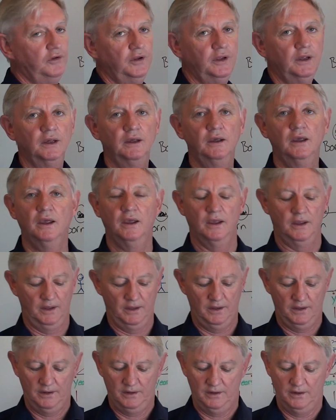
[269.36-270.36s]
here,
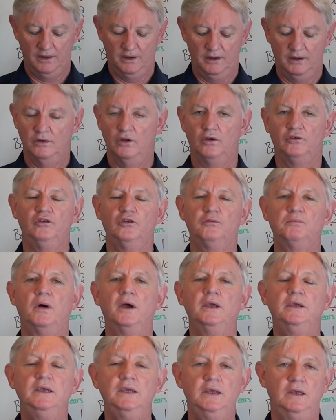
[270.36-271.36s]
not just by
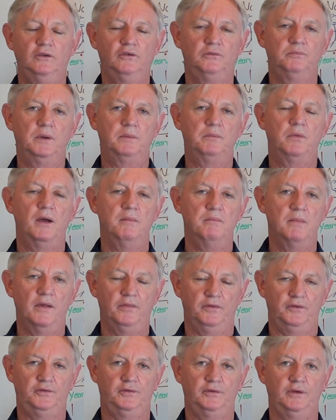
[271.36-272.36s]
years but by
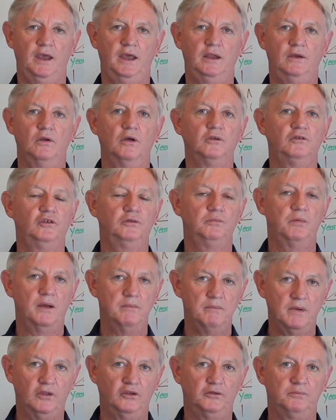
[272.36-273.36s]
months, and not just by
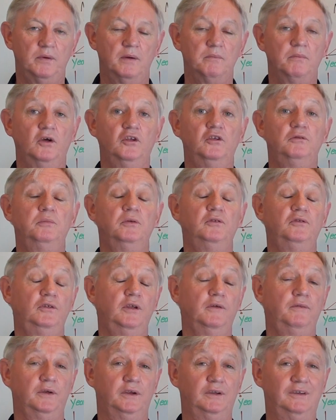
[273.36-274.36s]
months but by
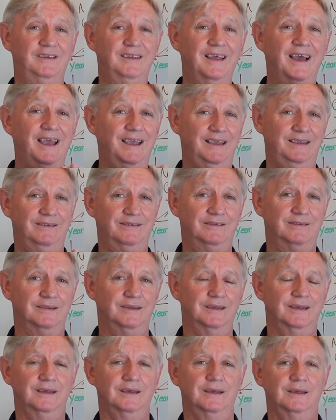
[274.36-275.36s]
specific days,
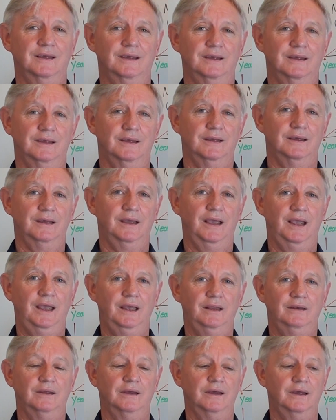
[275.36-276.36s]

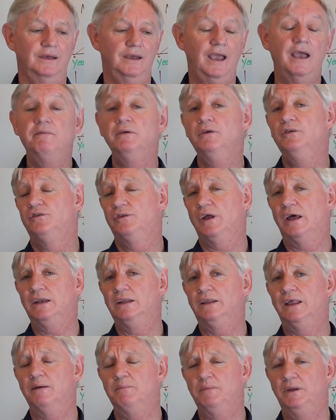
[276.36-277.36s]
and having
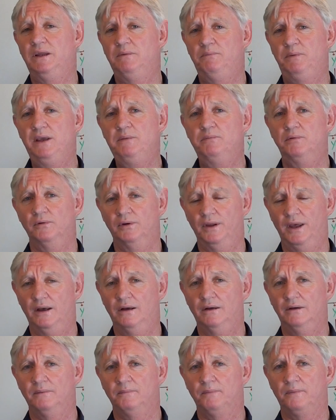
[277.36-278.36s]
studied that many people
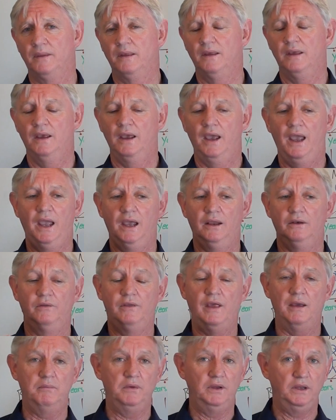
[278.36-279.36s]
now and
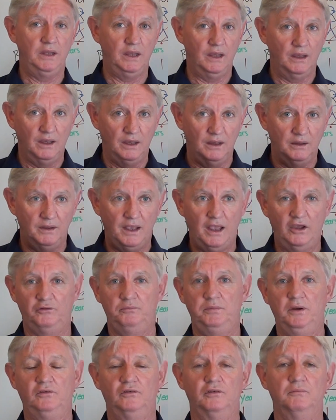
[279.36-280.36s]
that many
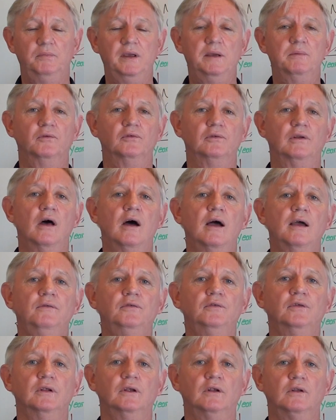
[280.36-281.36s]
aspects of people's
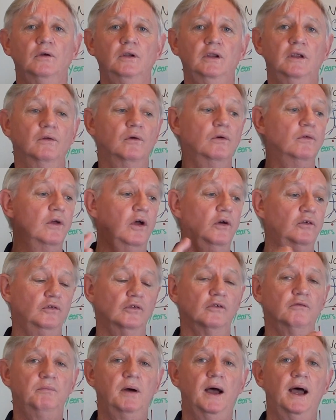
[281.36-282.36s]
lives, including all those
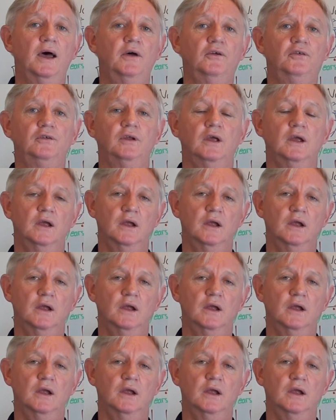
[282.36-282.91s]
who have passed,